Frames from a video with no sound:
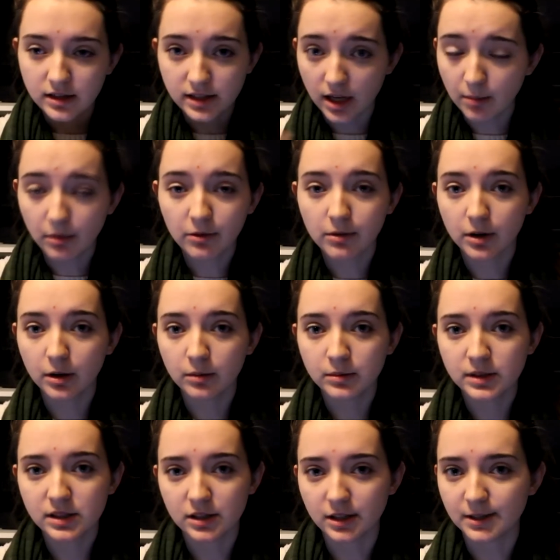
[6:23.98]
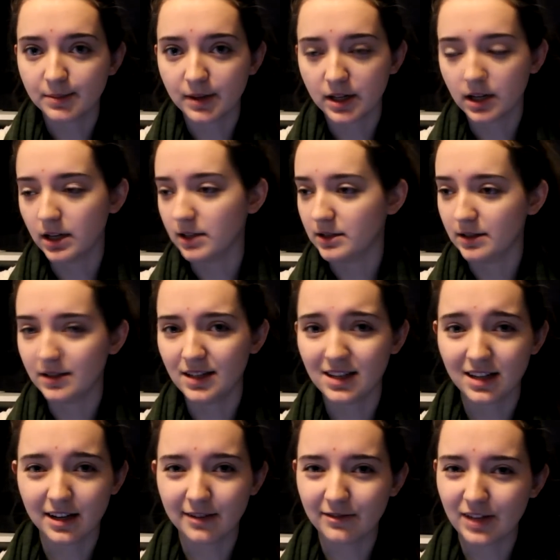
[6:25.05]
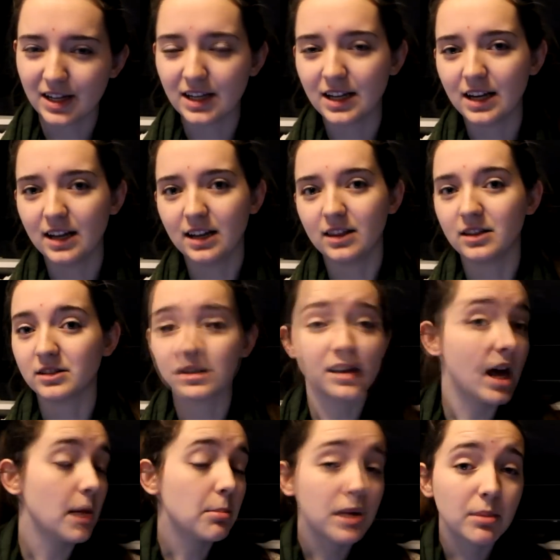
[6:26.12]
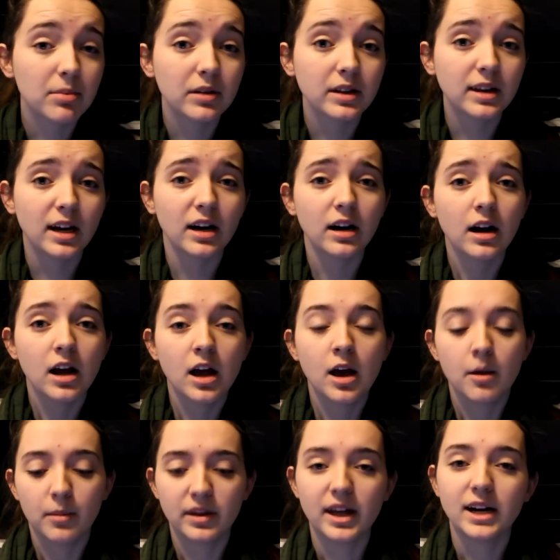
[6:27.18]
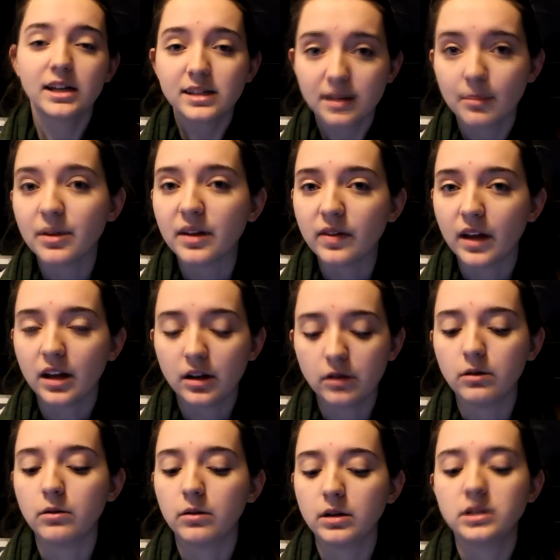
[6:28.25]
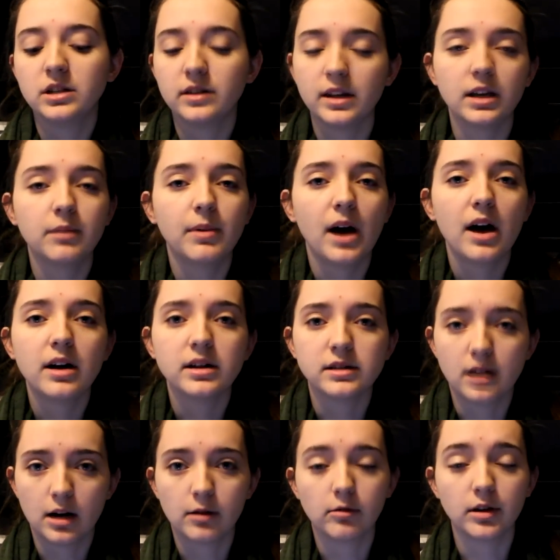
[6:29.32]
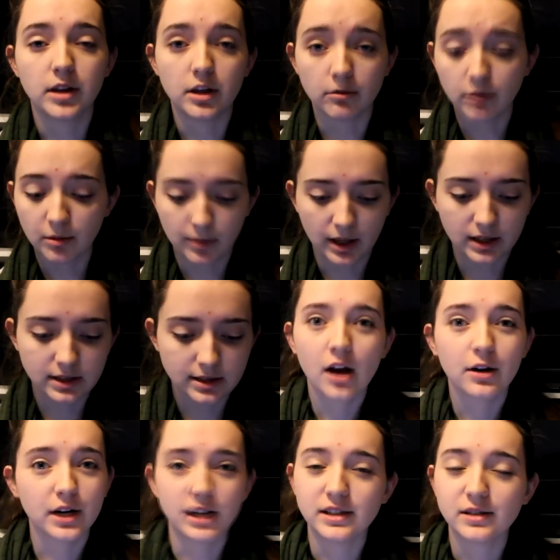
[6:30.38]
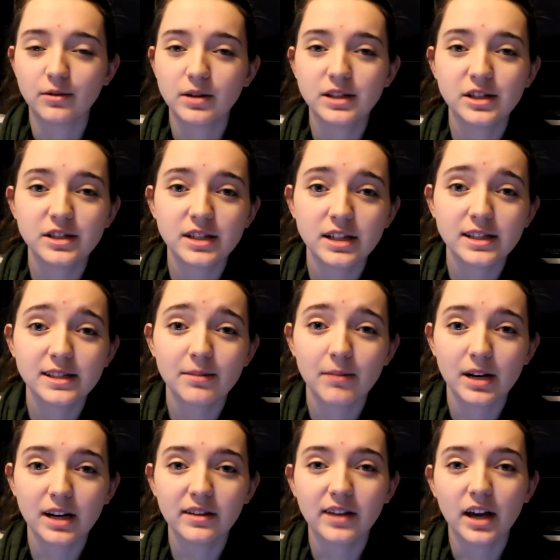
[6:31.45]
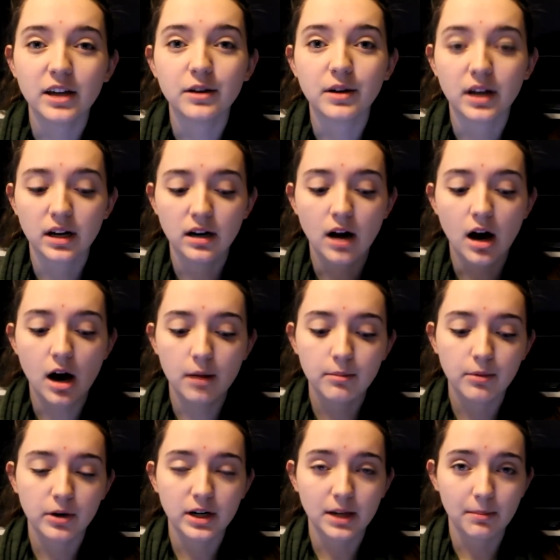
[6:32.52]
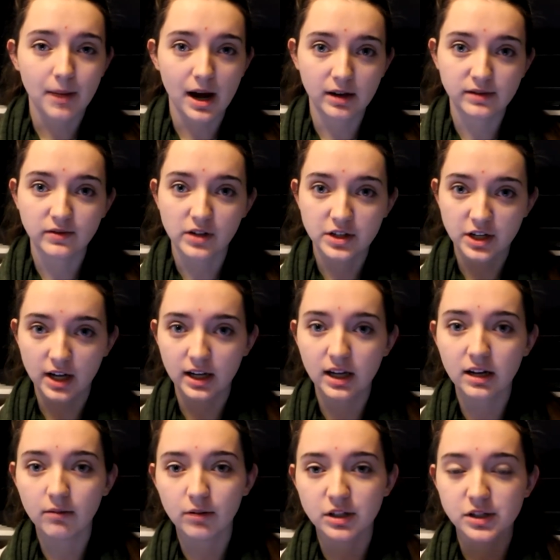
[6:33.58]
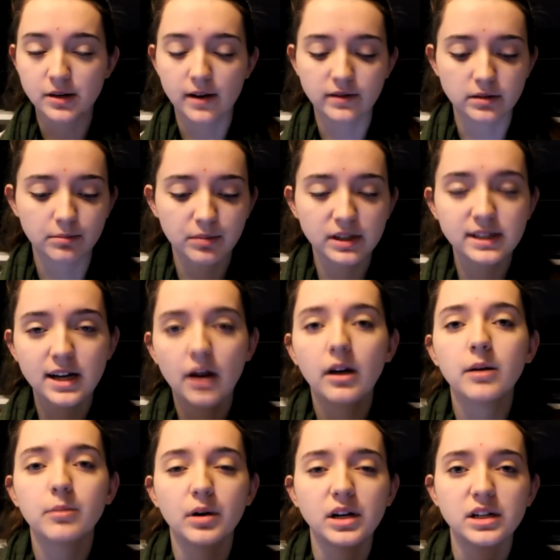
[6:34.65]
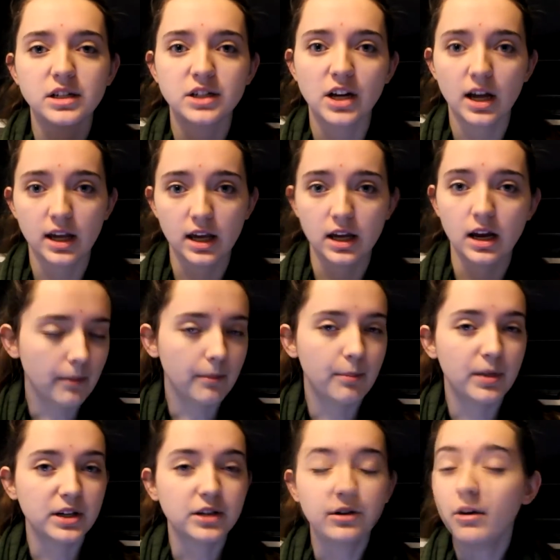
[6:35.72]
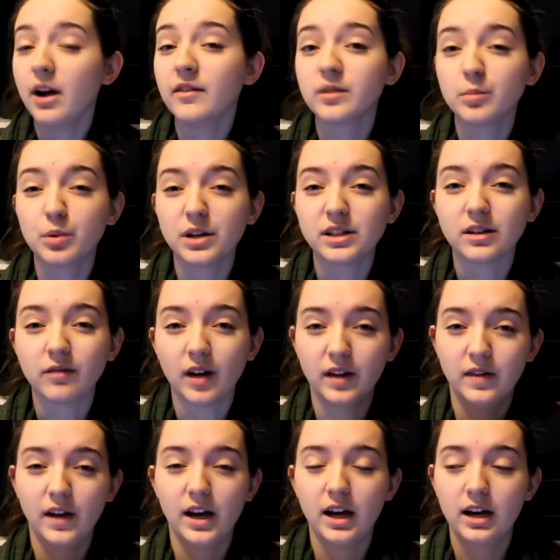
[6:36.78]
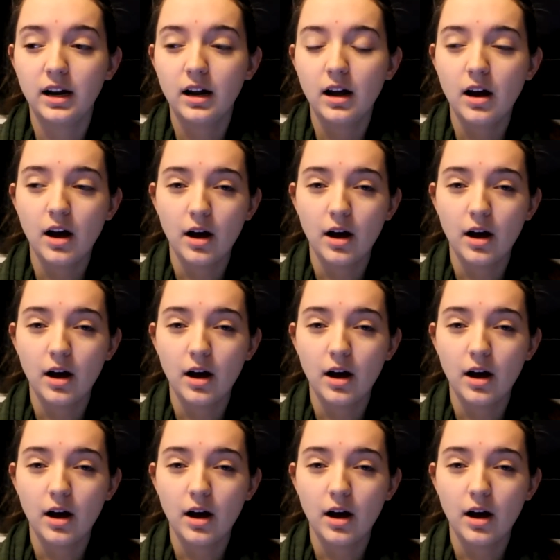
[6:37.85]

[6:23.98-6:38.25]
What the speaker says: double rooms just because it's inconvenient and there's a lot of people in there, but that is something that you should think about and talk with your roommates. Okay, so once you're done submitting that, you get an onboarding pass for check-in, which you have to print out and bring to check-in, but you don't have to print it right then.